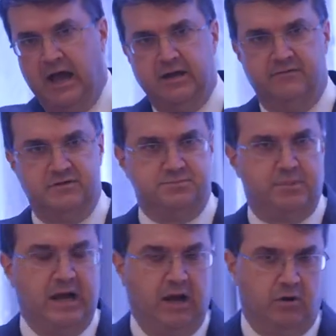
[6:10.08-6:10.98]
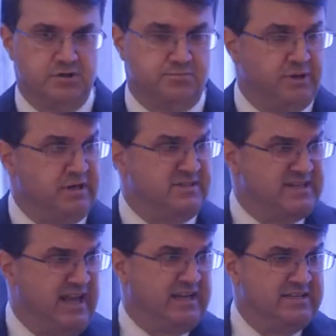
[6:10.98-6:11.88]
height of his powers being
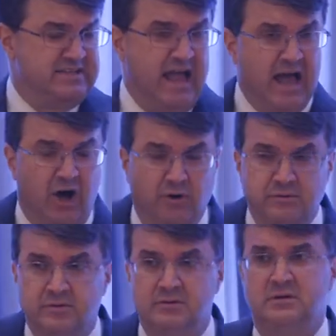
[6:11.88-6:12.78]
taken down